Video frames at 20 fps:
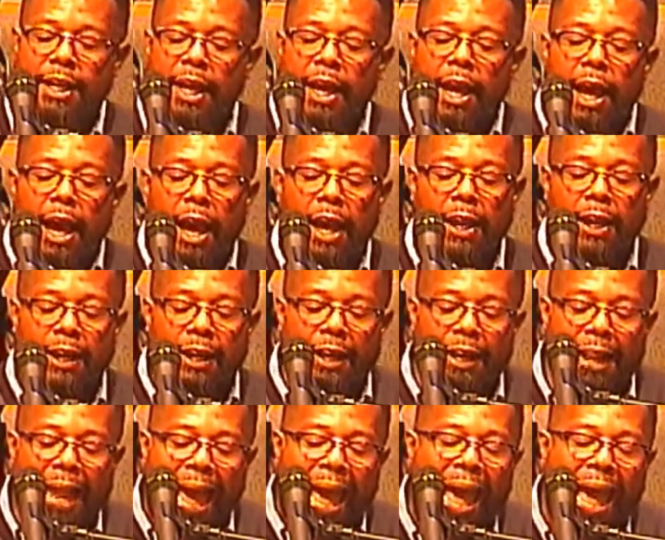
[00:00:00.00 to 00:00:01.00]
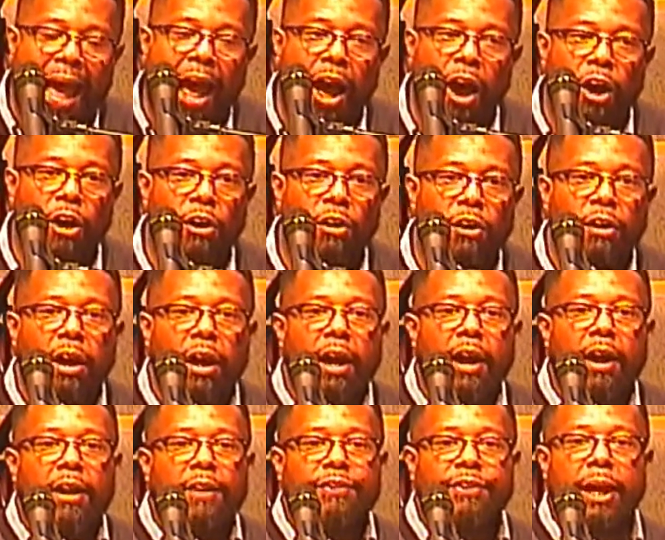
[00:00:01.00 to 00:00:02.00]
allow
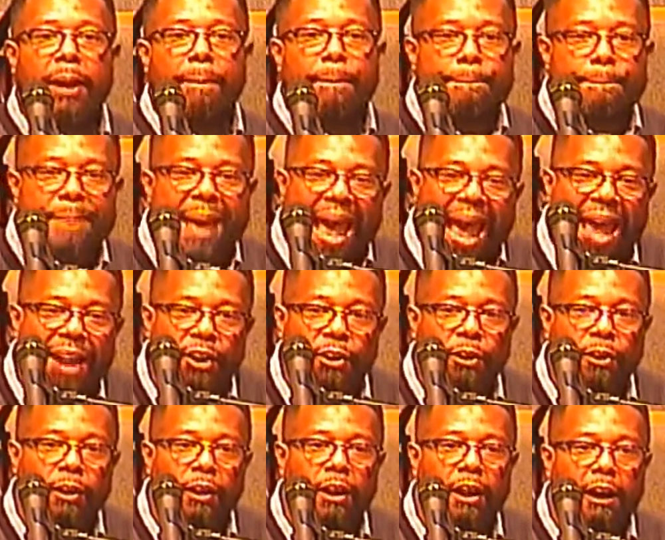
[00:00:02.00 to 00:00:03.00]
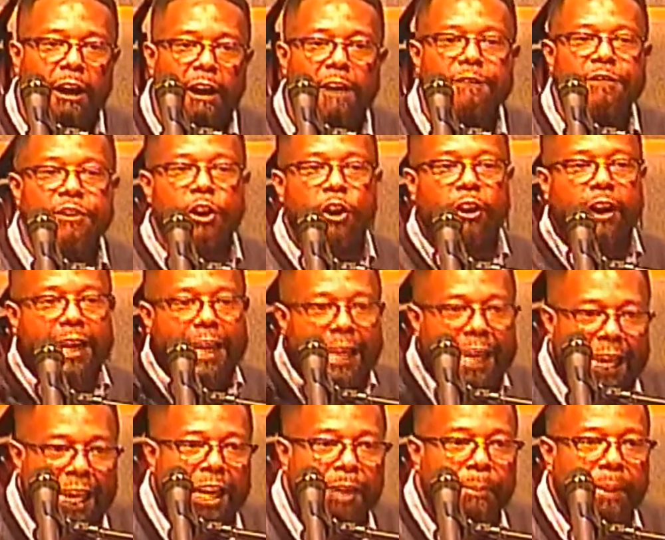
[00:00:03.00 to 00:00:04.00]
the battle of your
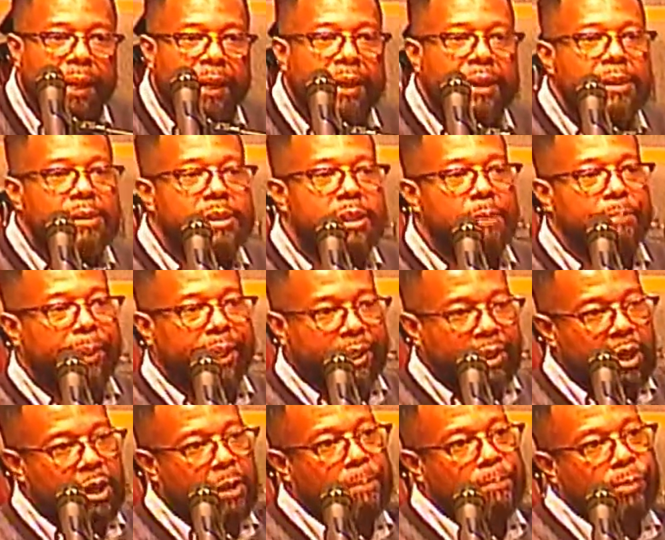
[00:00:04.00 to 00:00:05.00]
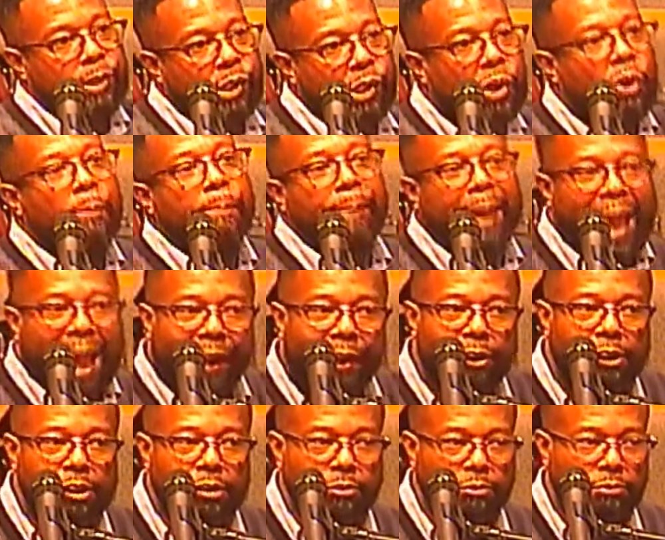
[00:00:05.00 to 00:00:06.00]
enemy to become your battle,
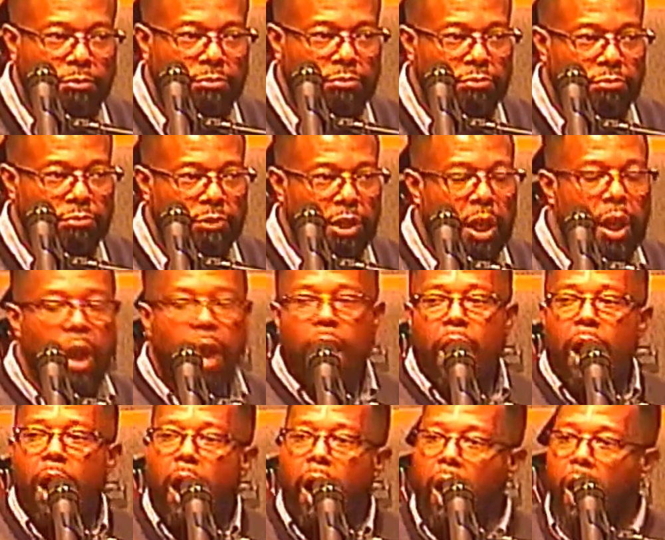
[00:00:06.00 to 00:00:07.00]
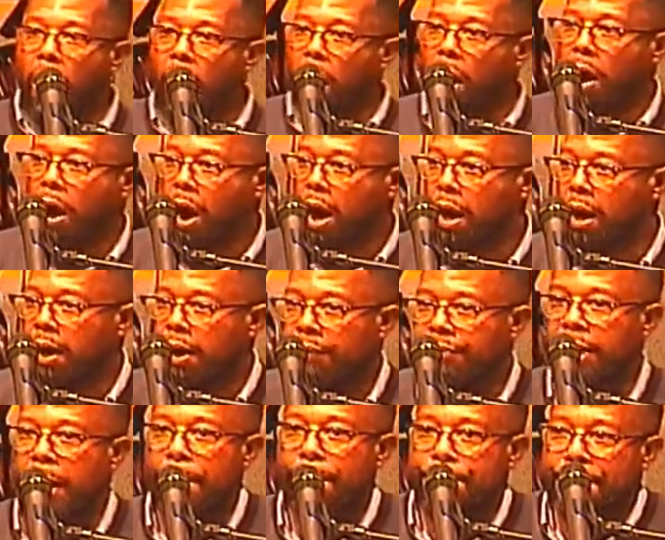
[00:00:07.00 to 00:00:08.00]
or
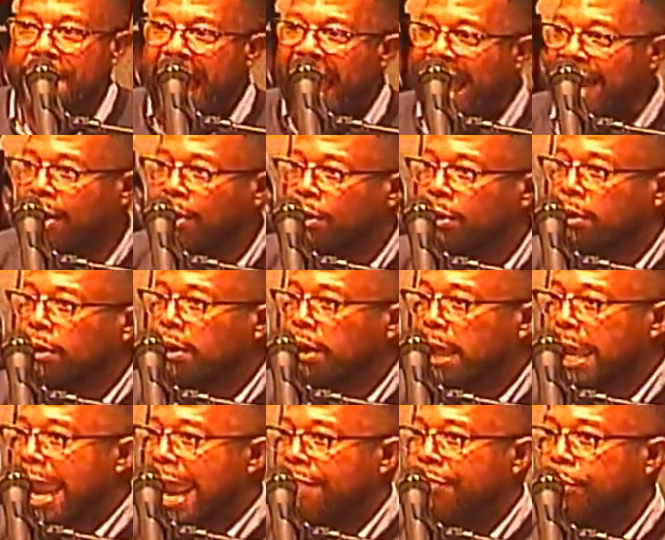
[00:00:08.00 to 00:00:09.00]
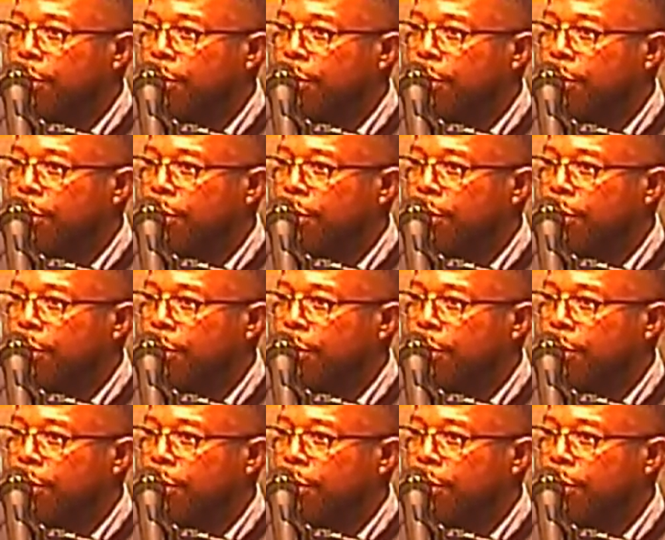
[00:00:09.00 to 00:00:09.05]
the battle and the